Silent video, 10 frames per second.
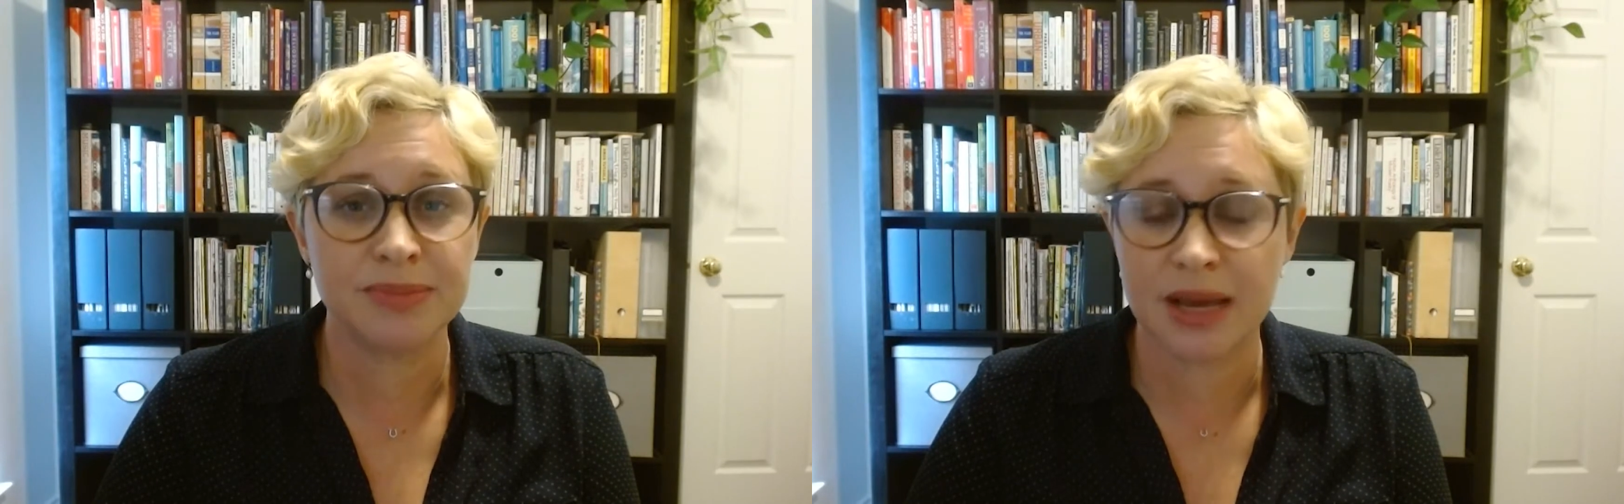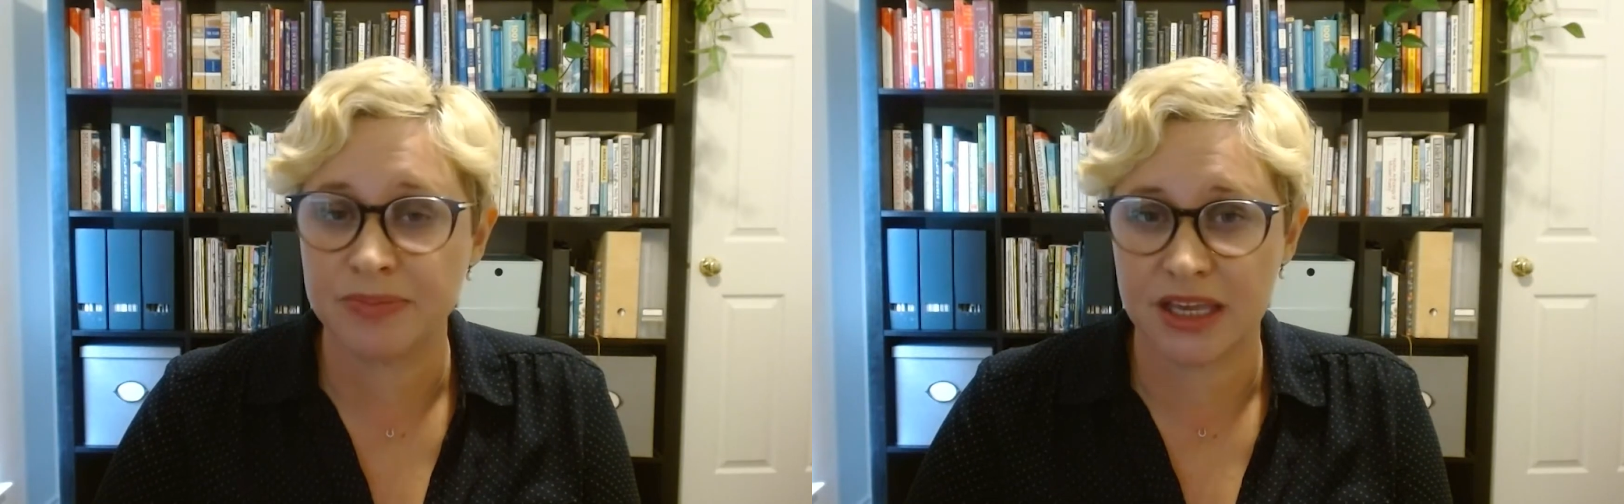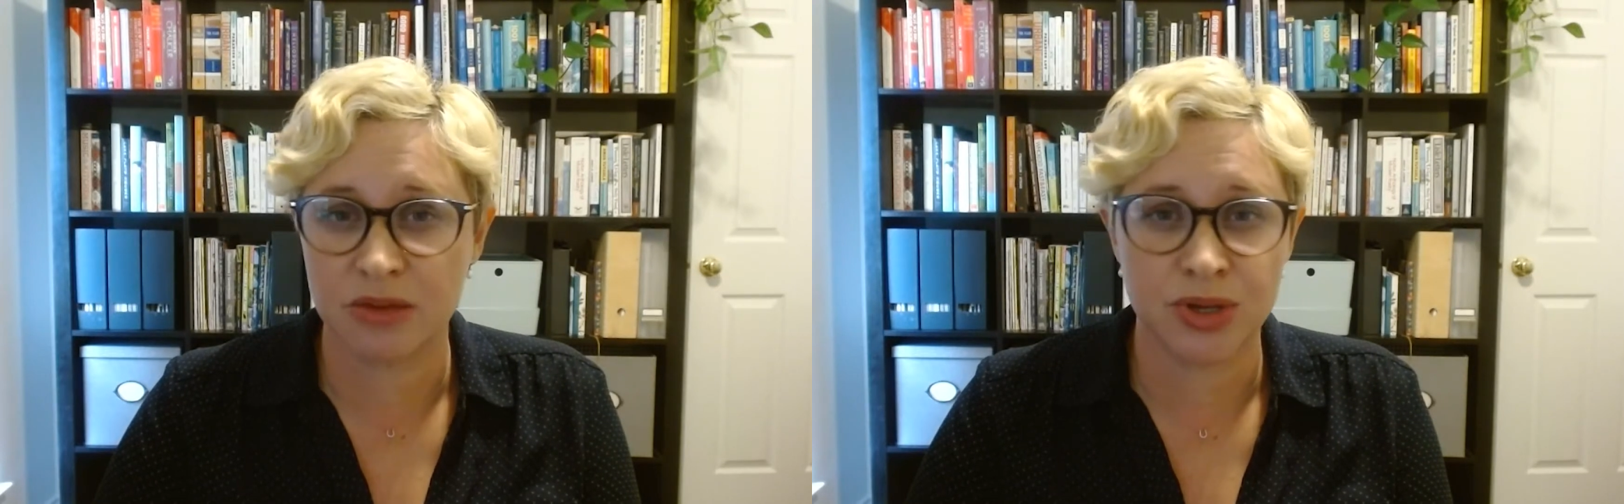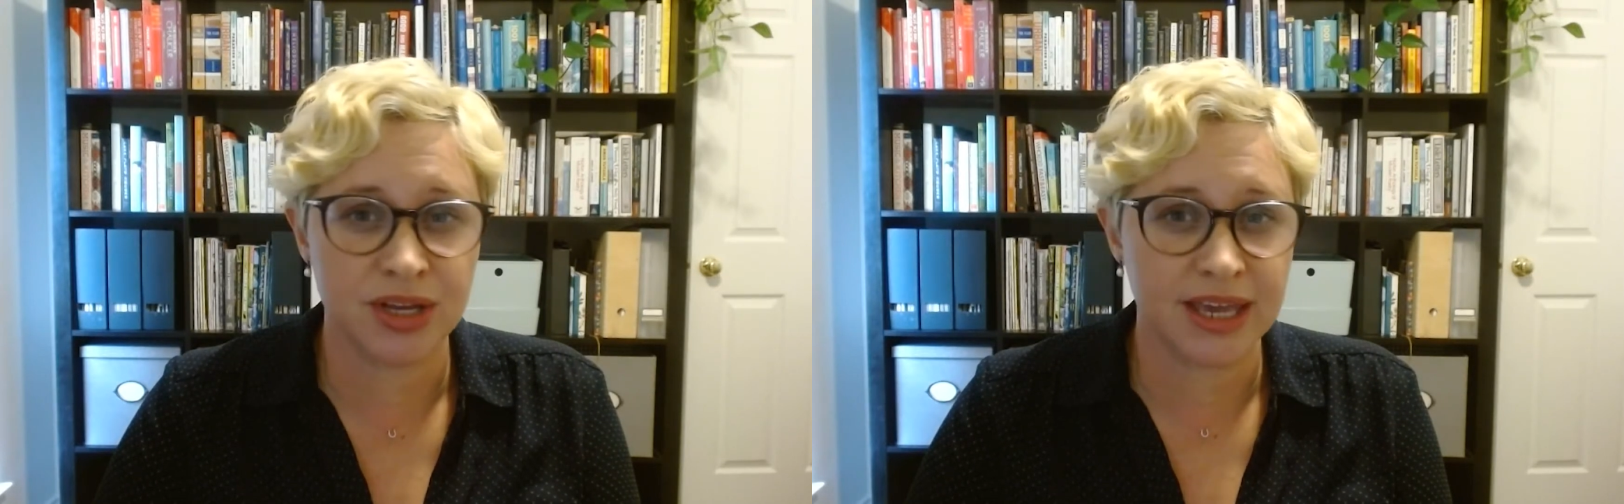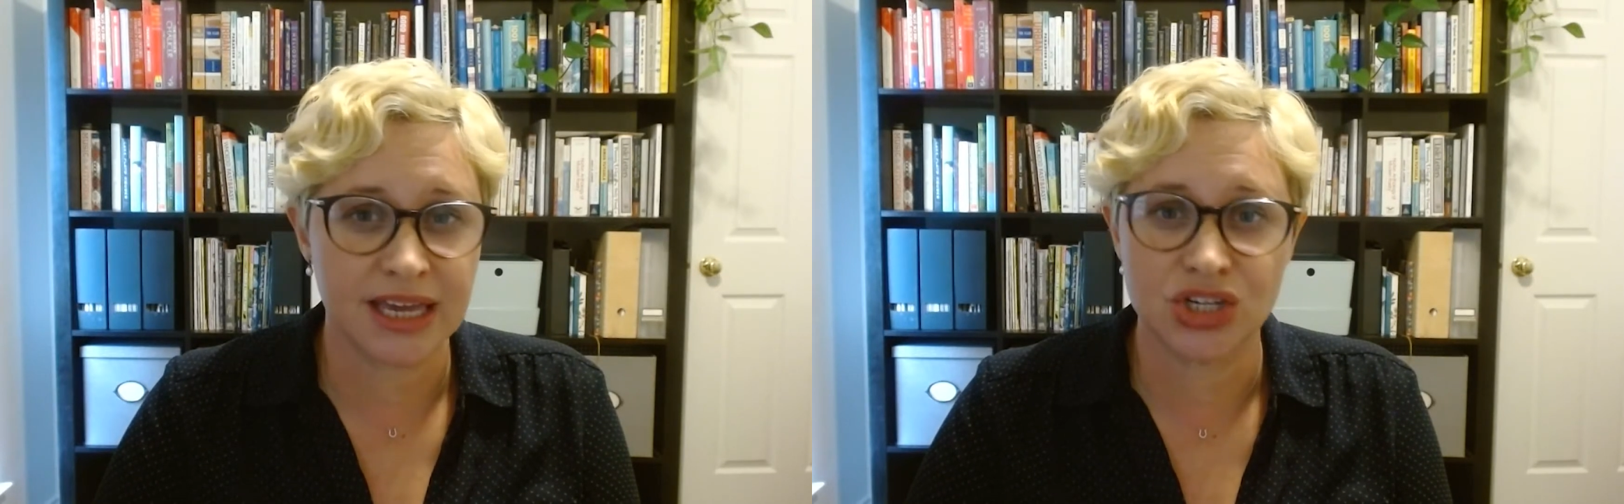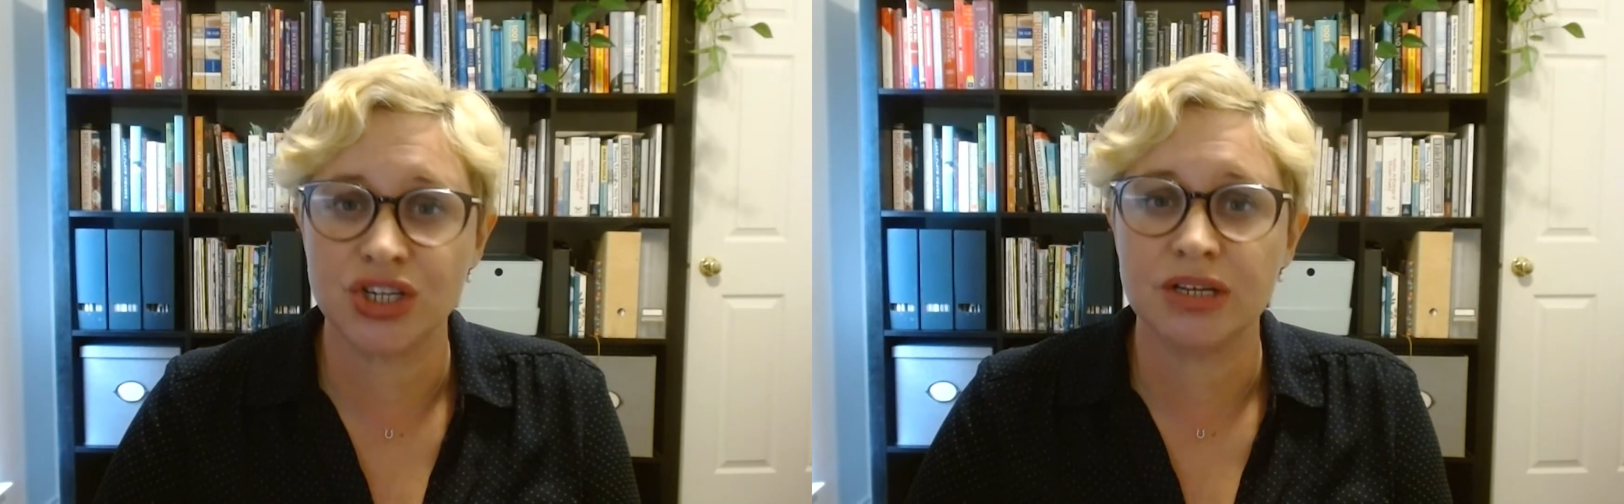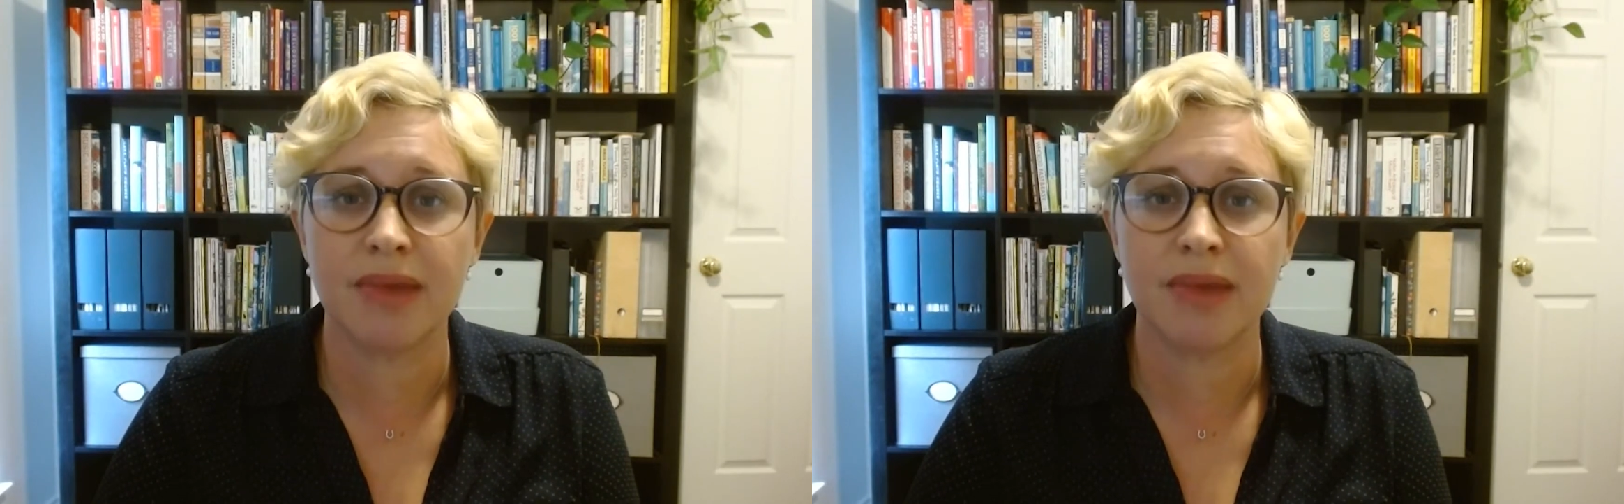up the communication.